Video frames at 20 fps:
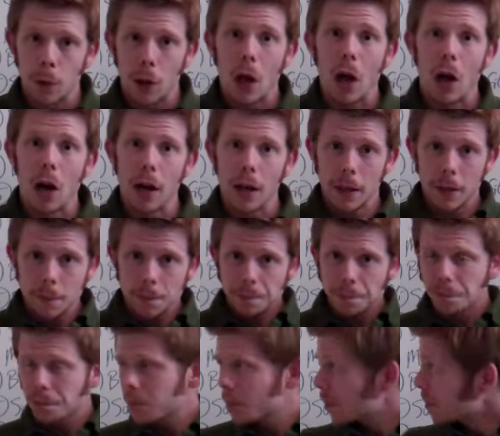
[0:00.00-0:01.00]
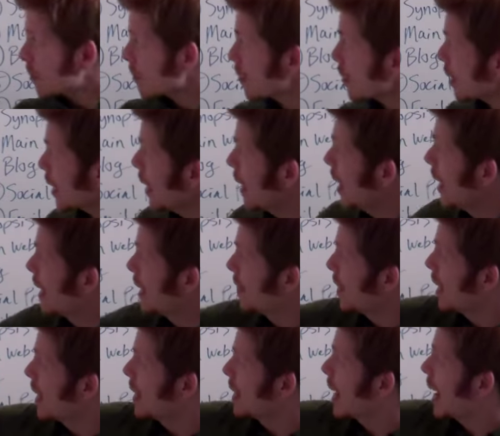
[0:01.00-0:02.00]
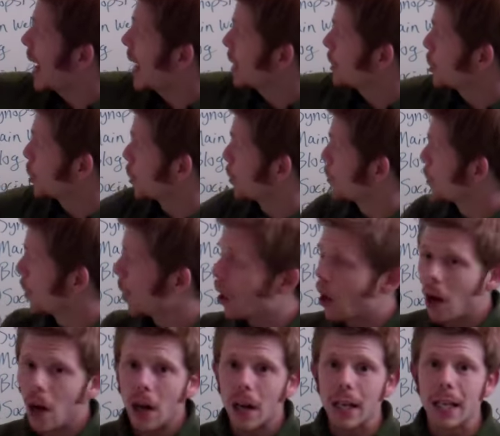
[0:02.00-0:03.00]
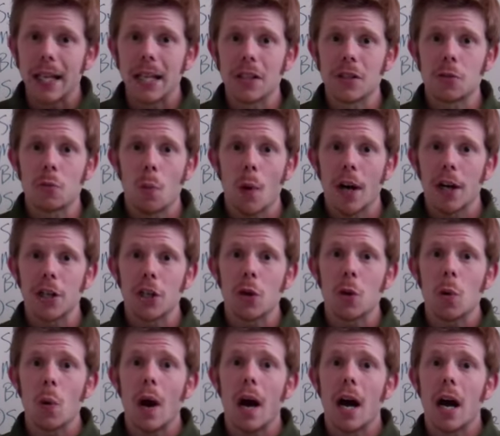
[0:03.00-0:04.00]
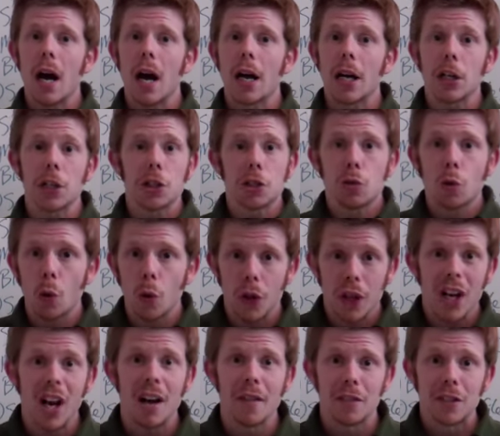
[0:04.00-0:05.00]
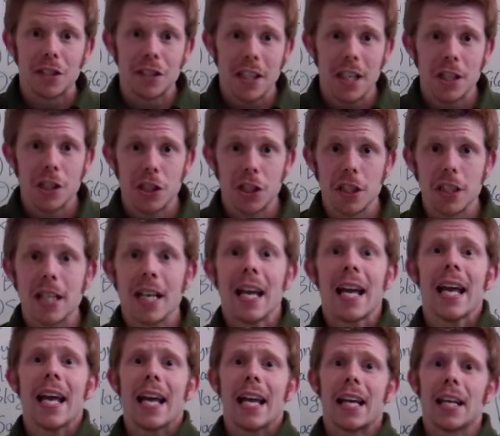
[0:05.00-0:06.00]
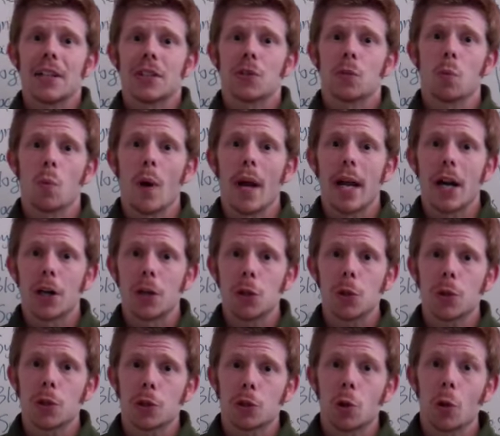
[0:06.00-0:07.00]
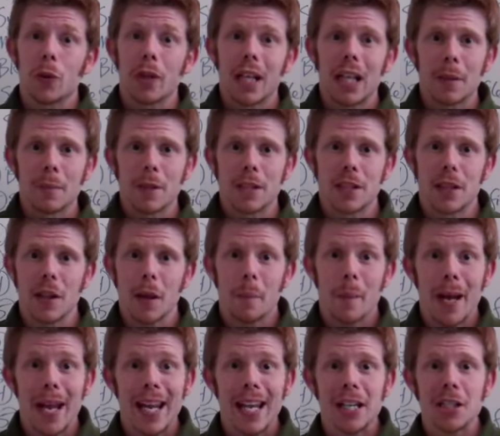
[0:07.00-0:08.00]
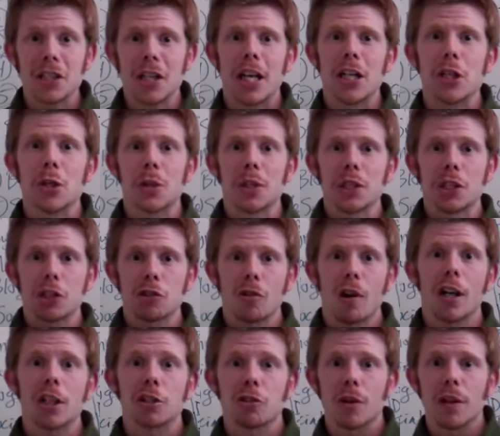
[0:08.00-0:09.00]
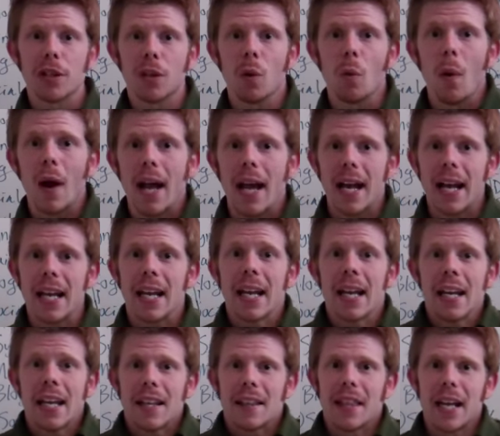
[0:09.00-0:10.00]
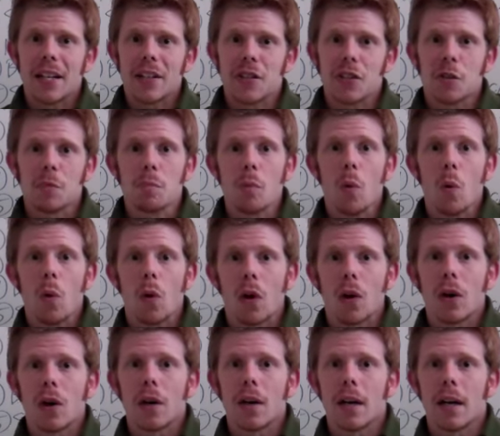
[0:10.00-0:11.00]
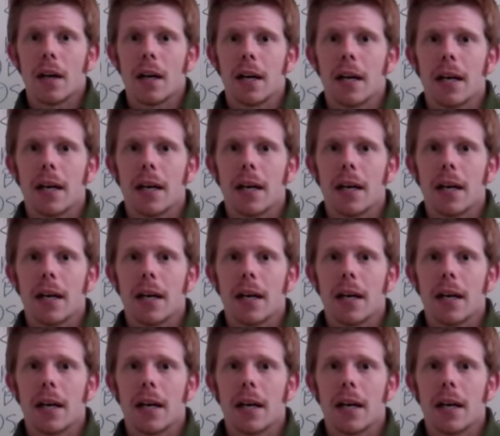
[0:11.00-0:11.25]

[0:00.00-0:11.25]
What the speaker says: blog. And then at your blog is where you control the conversation. It's where you control the elements on the page, and you can structure it in a way that is more